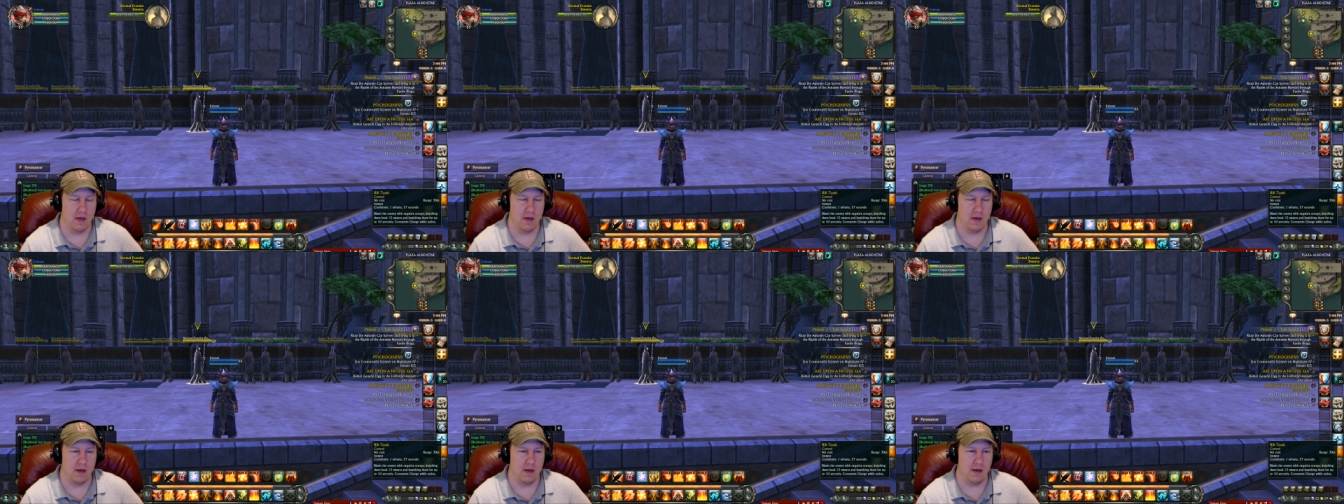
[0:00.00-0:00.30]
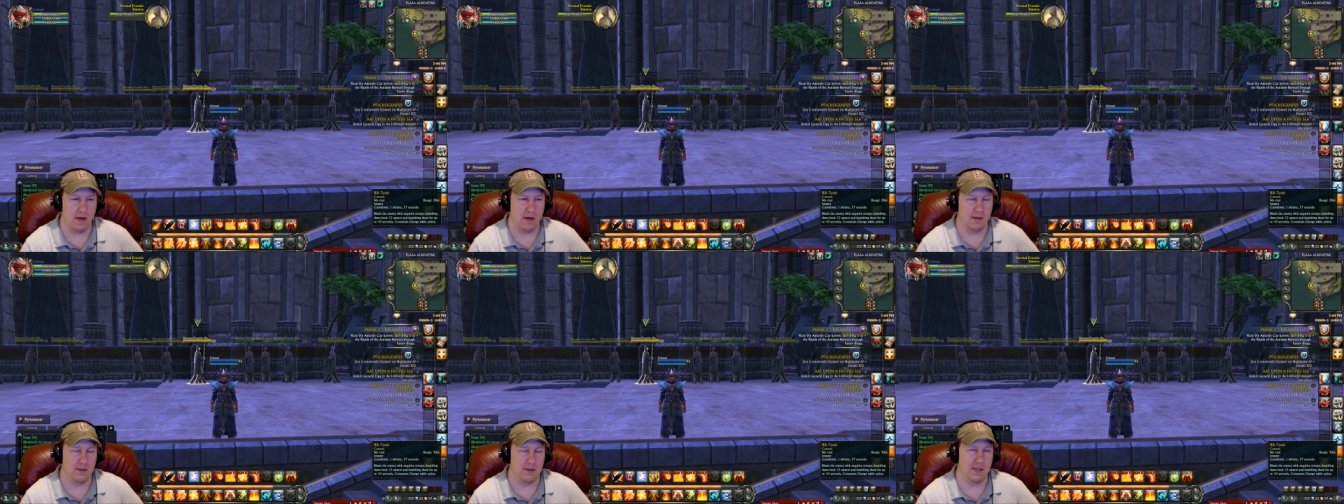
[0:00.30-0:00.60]

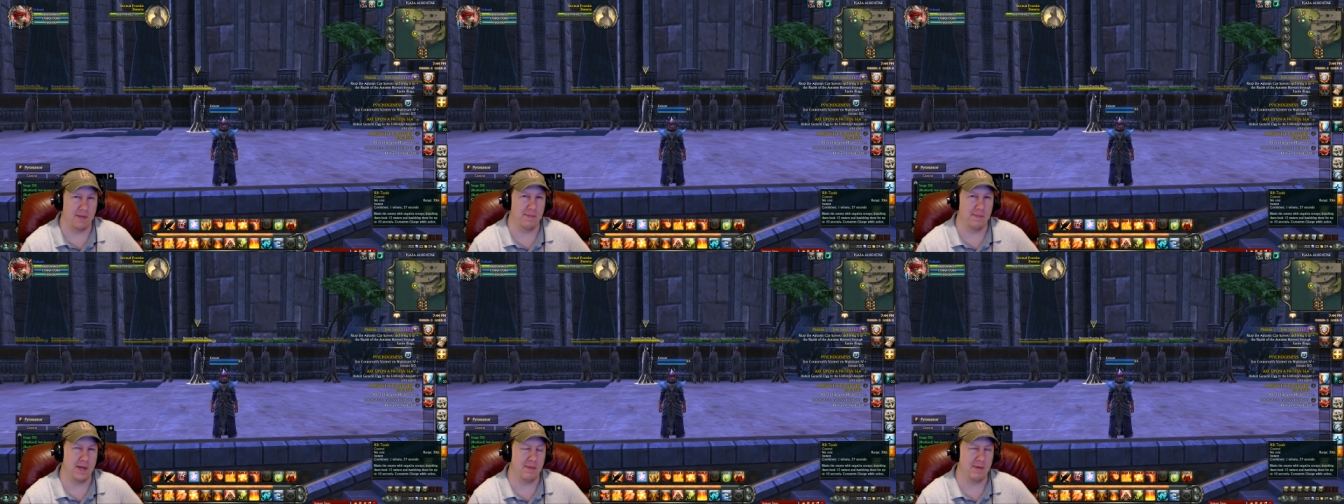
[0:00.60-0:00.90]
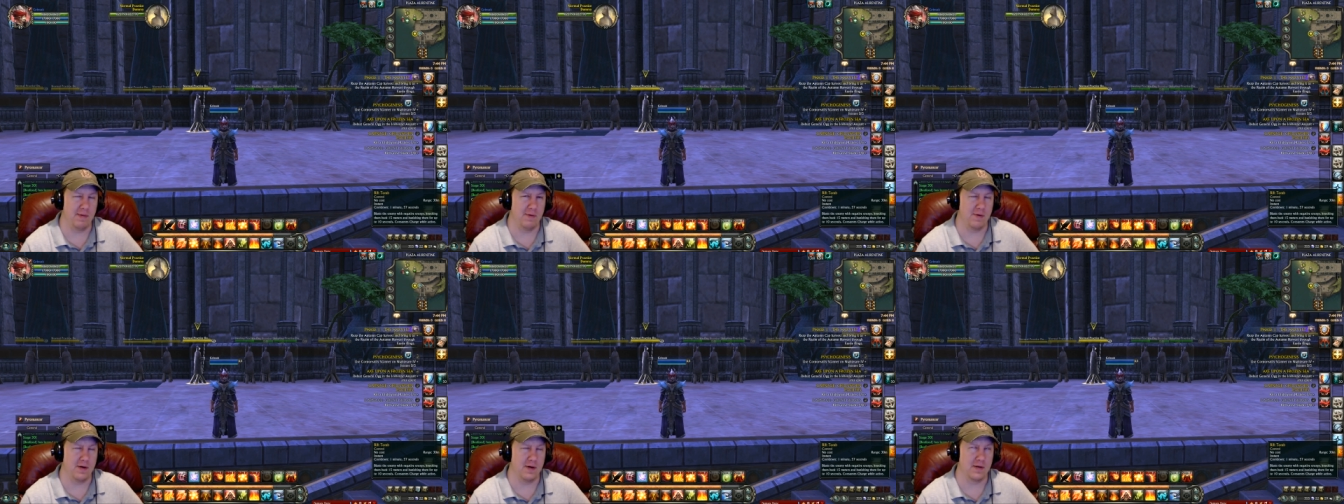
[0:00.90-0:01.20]
I may
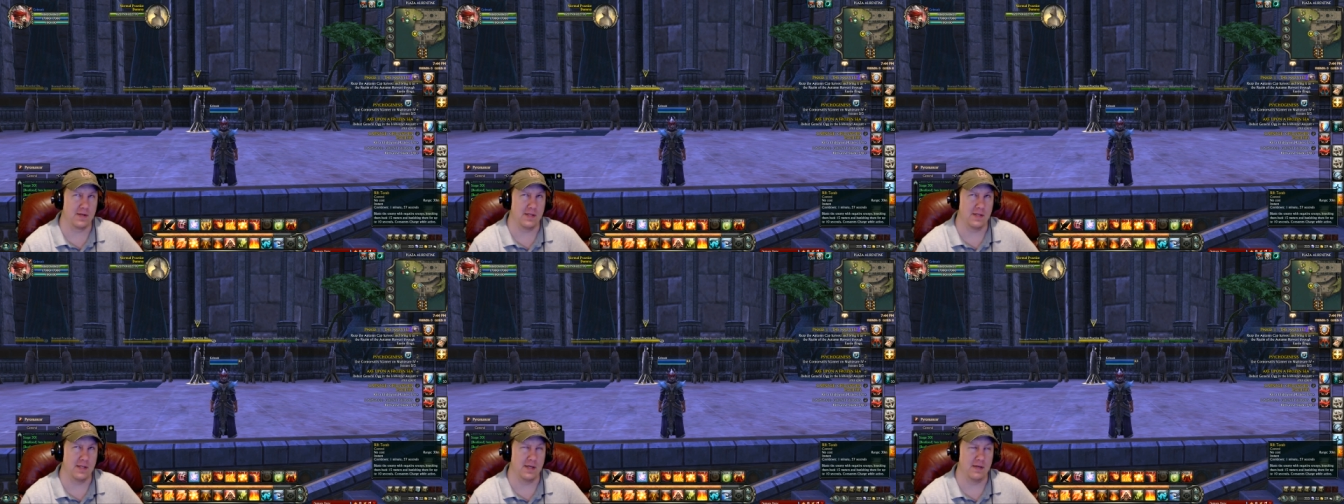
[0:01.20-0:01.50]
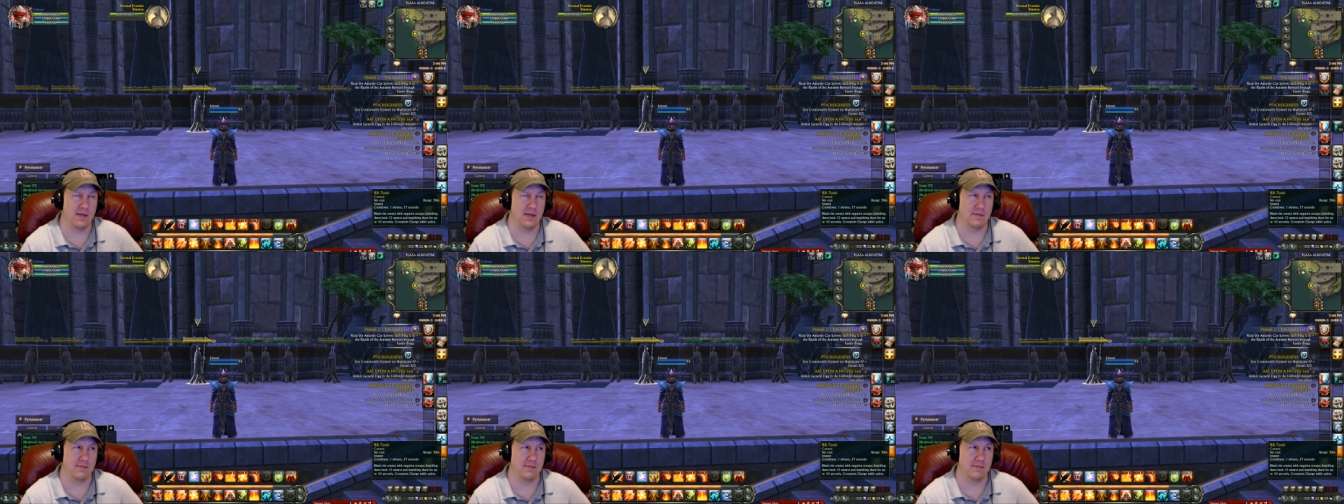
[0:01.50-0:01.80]
be wrong on
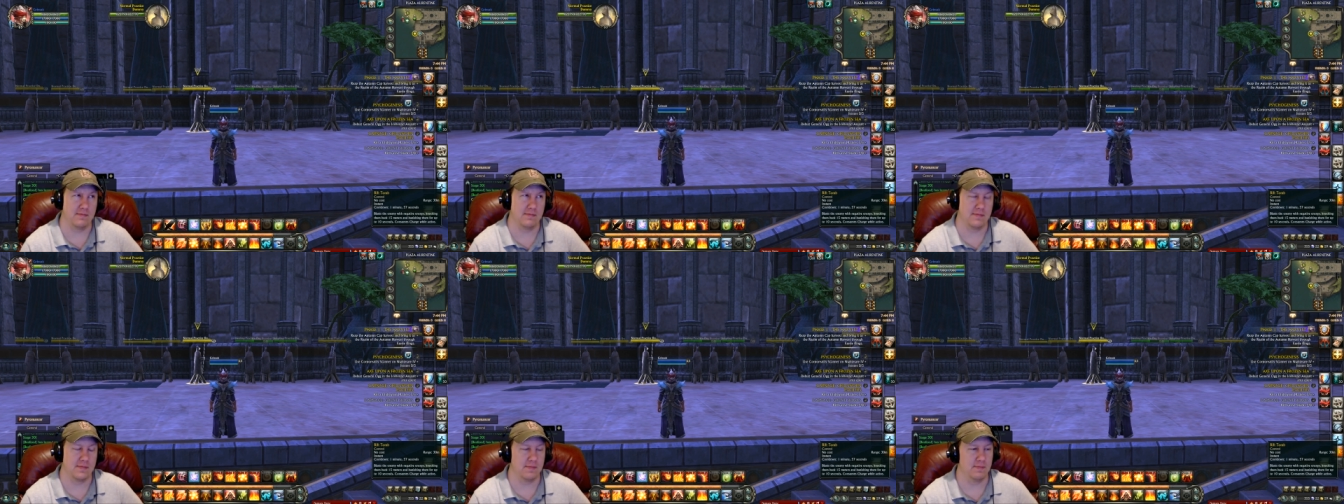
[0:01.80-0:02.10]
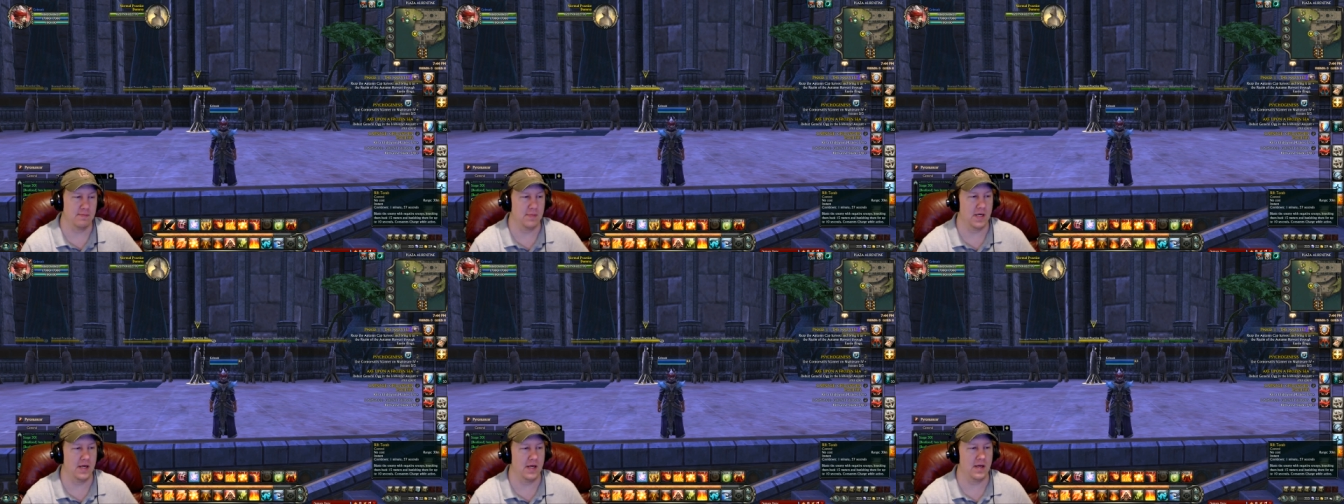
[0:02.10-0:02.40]
that.
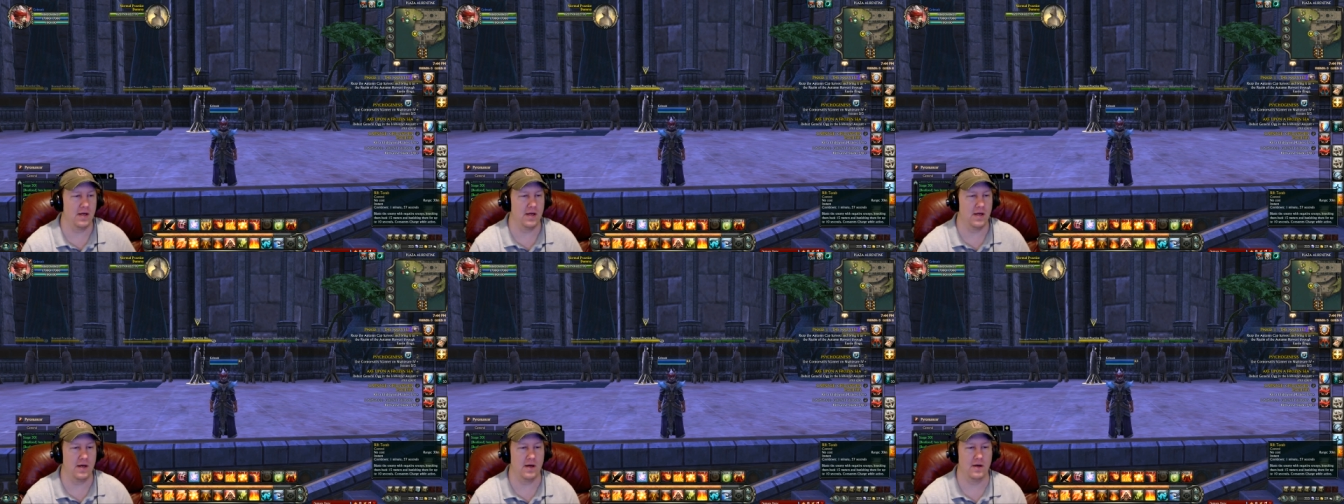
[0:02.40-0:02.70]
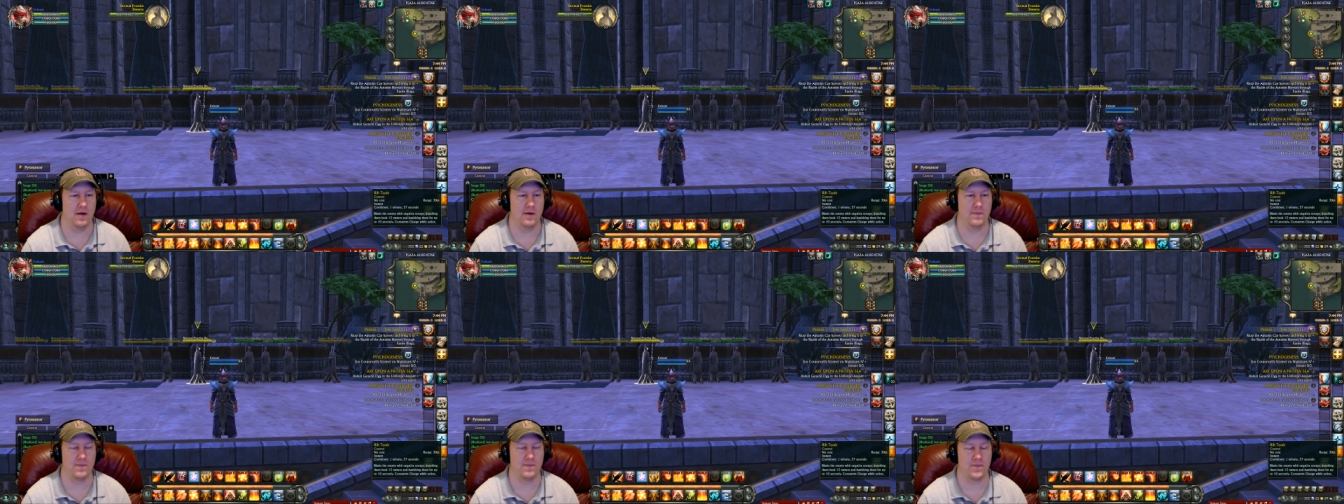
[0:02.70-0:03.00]

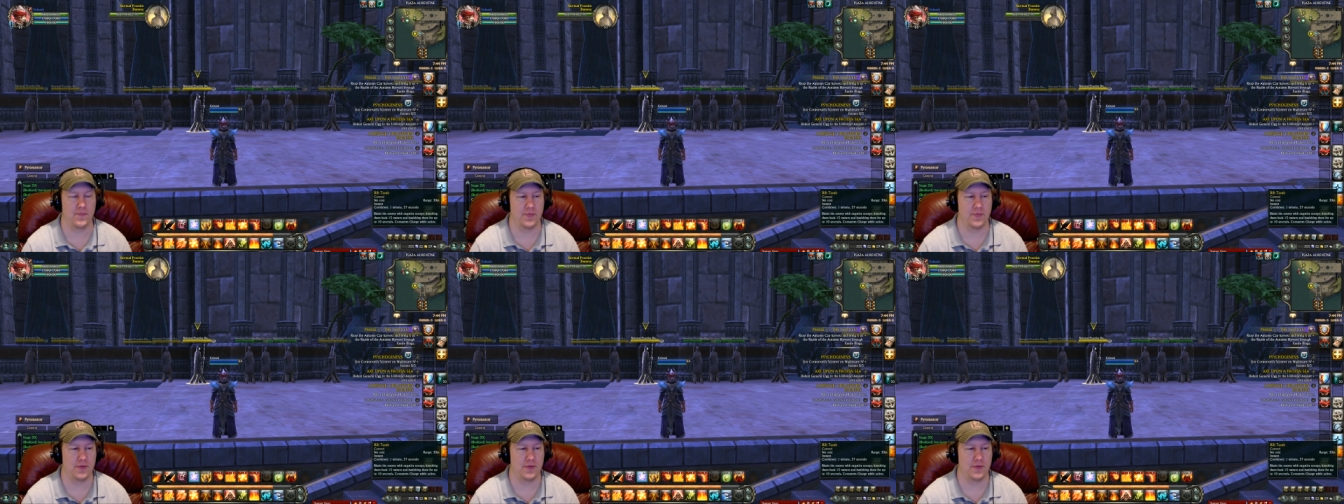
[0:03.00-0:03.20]
But